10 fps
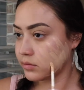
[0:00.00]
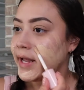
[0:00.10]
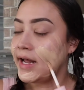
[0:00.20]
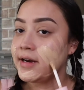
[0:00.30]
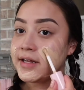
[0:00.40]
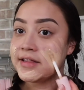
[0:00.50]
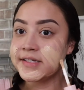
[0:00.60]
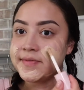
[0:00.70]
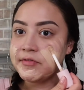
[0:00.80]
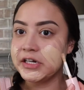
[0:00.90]
And
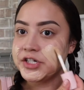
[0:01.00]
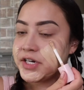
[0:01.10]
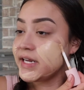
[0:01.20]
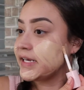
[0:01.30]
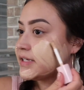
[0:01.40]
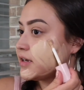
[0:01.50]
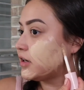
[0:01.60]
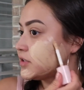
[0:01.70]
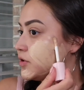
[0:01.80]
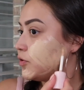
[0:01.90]
this foundation is
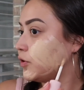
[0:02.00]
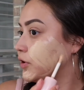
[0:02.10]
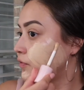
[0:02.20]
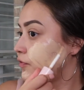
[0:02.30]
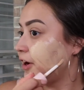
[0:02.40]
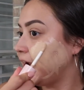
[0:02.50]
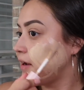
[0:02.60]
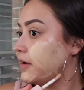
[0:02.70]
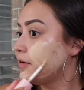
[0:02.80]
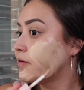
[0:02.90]
also oil
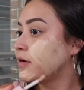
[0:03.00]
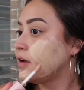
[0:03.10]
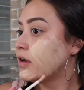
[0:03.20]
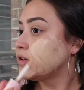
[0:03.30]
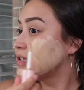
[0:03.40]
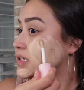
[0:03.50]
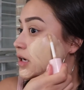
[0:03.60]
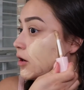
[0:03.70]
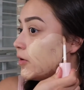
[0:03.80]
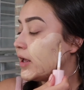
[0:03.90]
free,
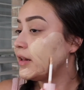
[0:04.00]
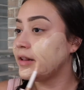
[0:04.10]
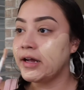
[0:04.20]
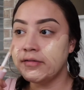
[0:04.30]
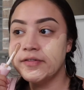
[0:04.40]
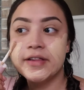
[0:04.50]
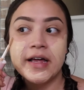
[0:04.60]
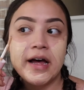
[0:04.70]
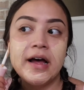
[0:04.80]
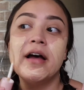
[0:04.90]
so love
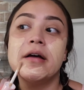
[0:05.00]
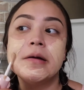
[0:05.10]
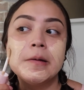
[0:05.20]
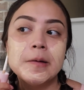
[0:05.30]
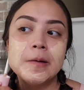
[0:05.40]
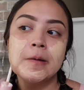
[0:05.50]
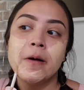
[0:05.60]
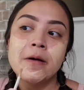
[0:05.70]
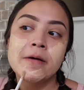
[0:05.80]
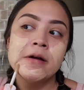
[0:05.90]
that.
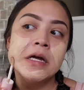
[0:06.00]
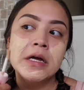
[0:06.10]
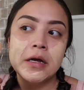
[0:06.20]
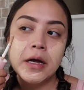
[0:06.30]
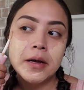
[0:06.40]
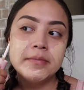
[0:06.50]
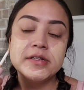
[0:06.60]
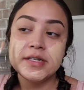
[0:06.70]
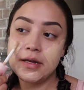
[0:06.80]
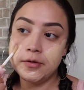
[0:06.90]
I'm
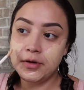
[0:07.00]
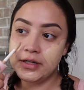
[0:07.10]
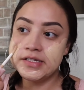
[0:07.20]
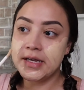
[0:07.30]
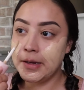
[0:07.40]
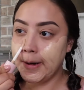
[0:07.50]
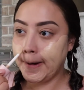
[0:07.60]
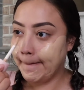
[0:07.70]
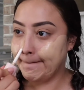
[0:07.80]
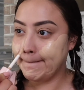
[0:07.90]
using oily skin
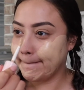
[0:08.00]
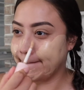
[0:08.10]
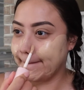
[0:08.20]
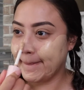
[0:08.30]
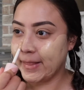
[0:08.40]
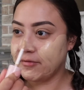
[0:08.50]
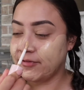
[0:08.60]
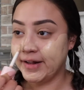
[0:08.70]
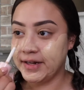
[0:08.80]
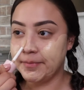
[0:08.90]

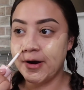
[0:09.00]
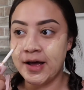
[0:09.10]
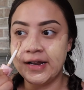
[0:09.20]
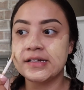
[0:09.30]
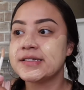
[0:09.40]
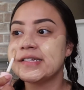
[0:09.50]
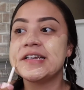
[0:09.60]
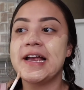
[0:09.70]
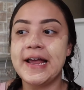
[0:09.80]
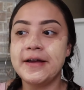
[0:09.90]
friendly products
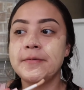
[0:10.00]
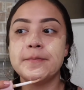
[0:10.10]
today